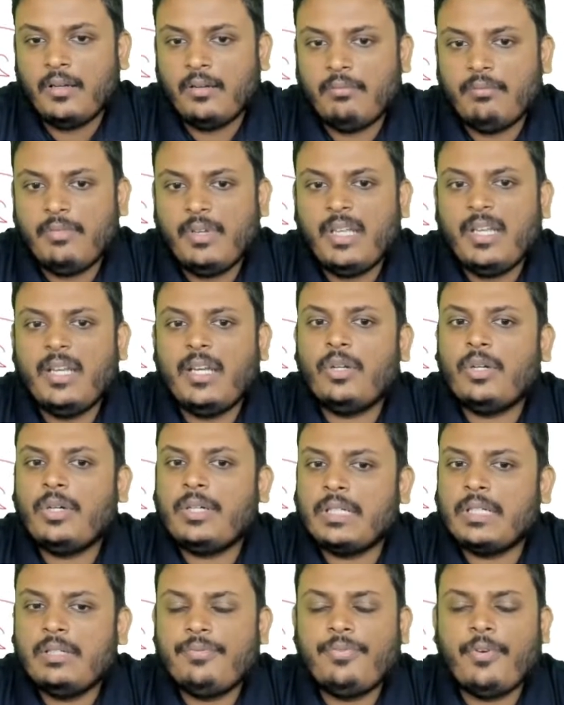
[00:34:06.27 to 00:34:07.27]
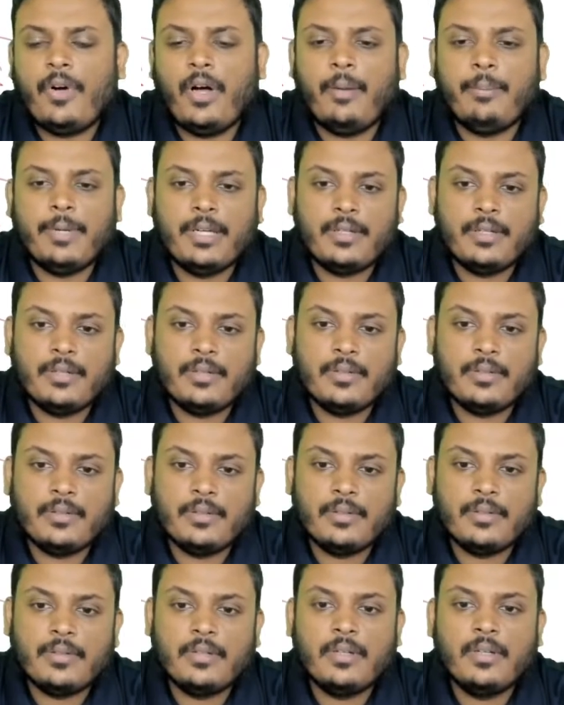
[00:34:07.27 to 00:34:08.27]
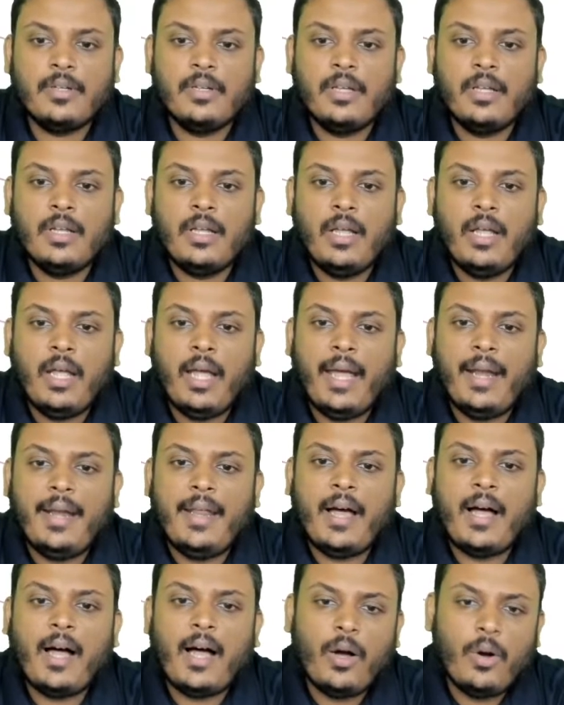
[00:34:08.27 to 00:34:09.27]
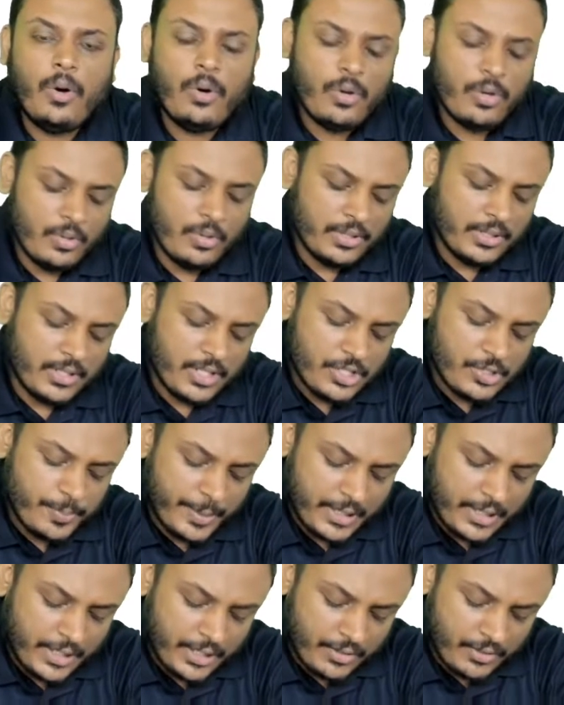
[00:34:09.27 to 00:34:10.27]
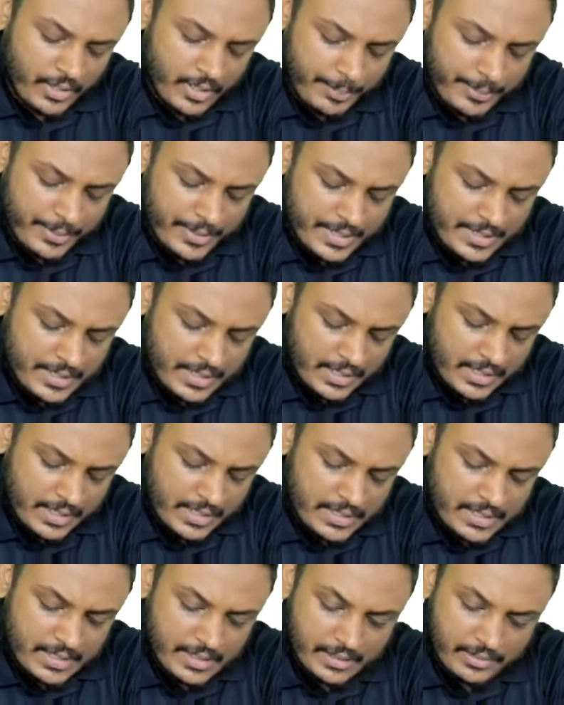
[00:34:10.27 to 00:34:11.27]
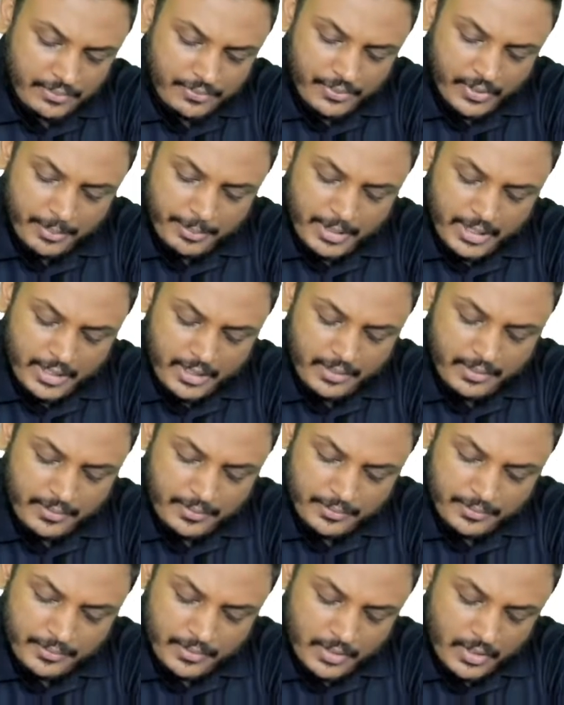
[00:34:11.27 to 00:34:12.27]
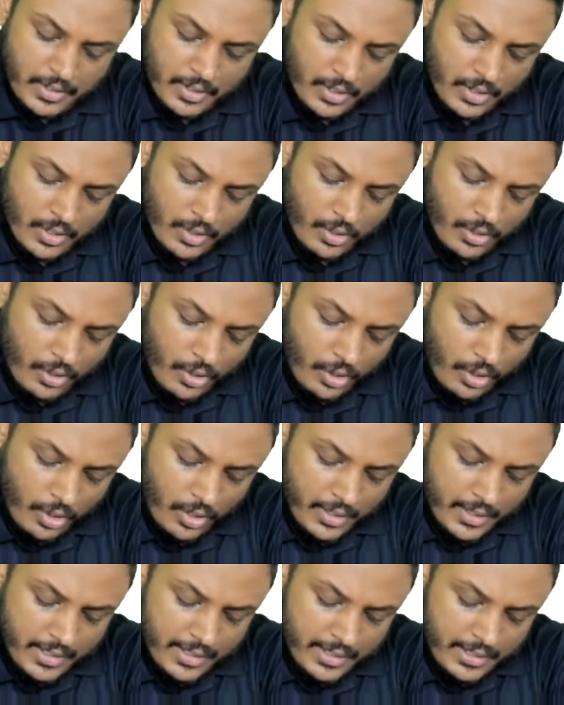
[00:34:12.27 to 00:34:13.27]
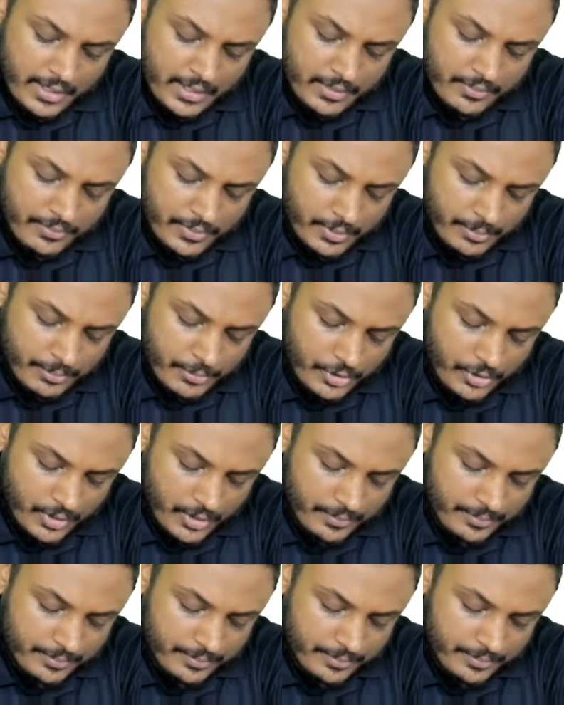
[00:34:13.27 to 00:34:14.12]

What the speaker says: we need to confirm it. And how this particular person is confirming? Orally confirm. Sorry.